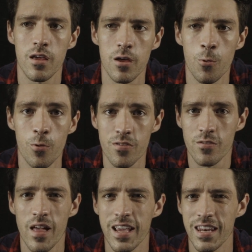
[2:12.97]
It was
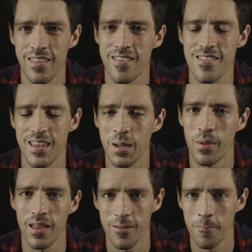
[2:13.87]
light in
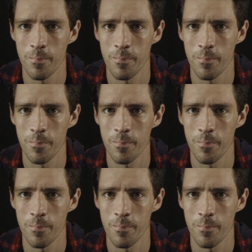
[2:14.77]
cinema.